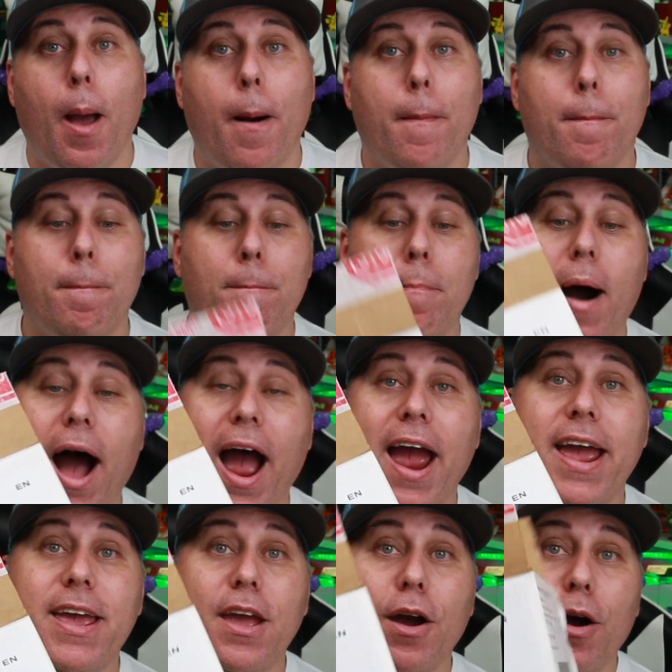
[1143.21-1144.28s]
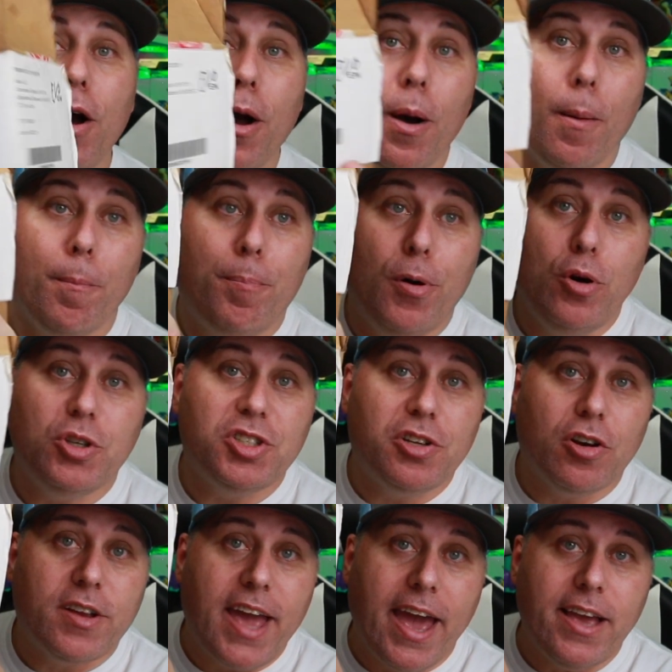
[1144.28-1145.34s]
my
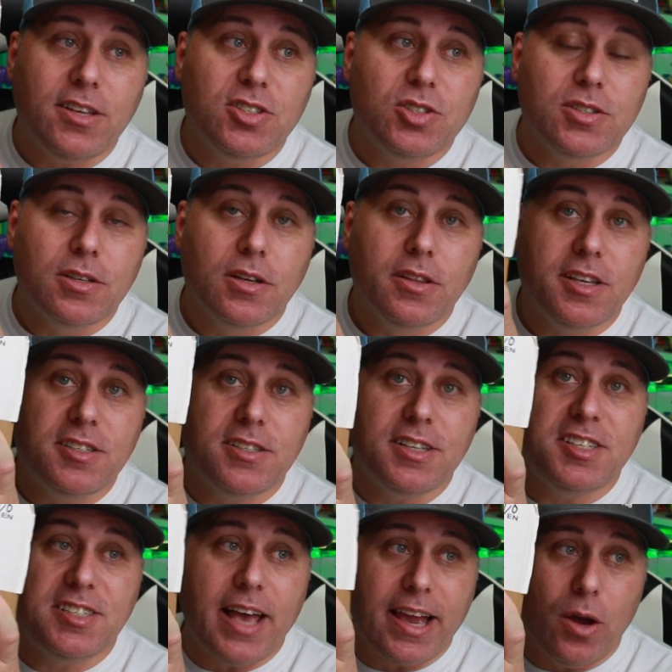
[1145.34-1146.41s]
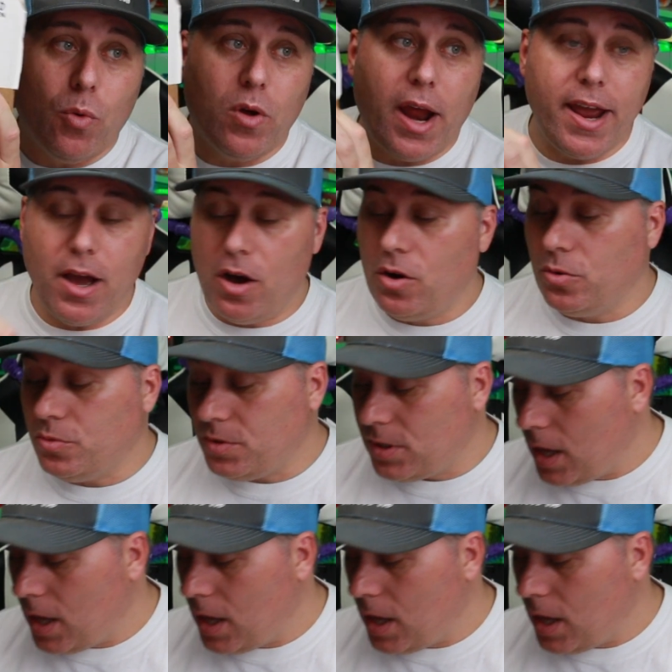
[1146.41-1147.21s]
booster case. This is the second one I owned.